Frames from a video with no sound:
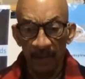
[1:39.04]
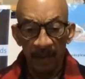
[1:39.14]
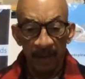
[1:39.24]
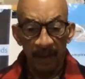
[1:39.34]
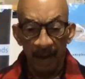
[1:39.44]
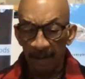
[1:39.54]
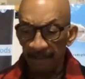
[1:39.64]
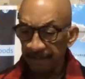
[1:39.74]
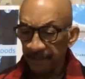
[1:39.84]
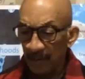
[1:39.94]
Now,
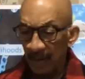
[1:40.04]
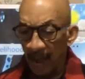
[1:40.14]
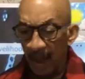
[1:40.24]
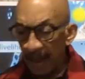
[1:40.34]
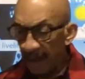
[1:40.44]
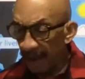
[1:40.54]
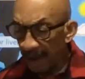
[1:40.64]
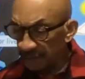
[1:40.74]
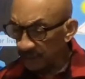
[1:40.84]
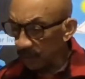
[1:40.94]
I
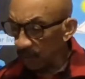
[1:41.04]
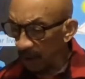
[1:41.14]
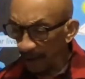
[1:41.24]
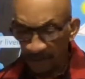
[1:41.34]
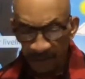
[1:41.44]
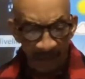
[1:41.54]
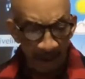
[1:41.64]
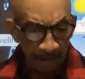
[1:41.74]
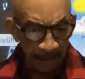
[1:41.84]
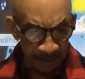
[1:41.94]
have some water
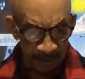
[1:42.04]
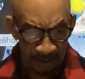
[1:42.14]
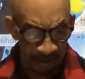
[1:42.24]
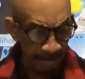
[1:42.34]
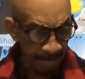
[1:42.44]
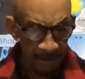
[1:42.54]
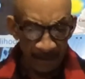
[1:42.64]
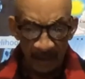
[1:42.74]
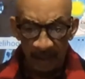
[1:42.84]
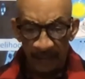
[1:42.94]
samples here
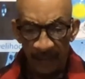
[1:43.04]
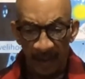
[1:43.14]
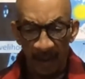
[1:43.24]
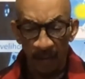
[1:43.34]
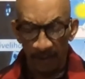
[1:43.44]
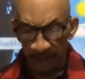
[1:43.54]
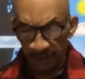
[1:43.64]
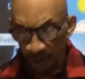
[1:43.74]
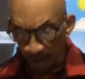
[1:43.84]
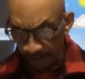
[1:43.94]
that I want to
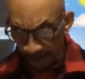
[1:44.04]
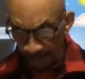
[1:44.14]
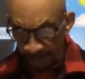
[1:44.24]
show you.